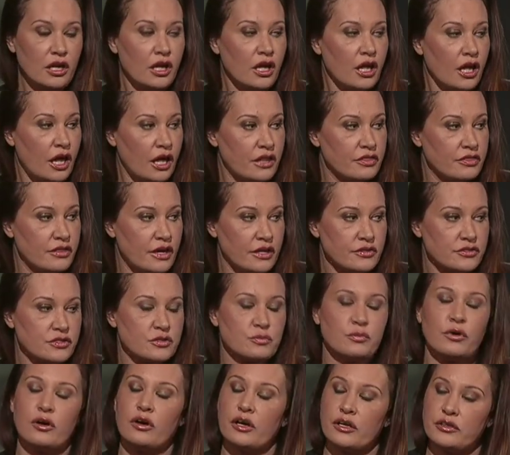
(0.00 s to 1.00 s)
And that's
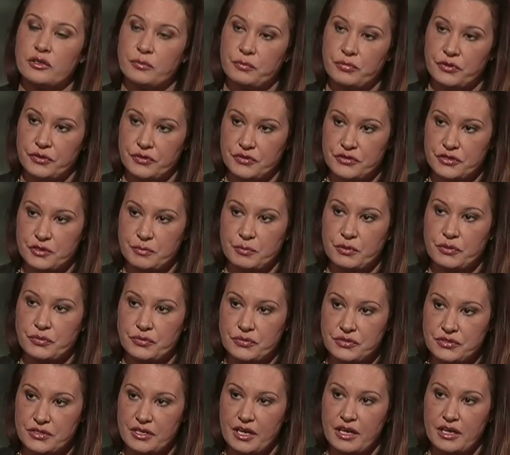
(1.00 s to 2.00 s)
why the principle
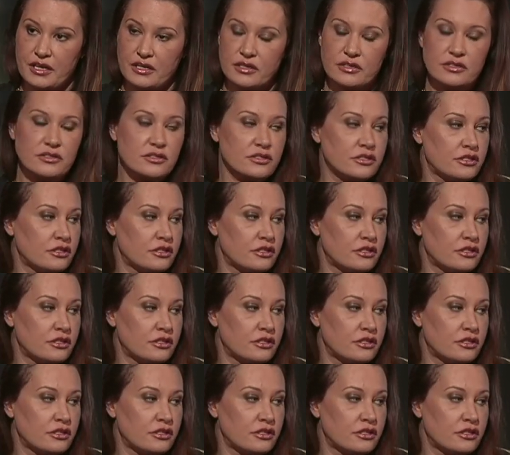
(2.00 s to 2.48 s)
says that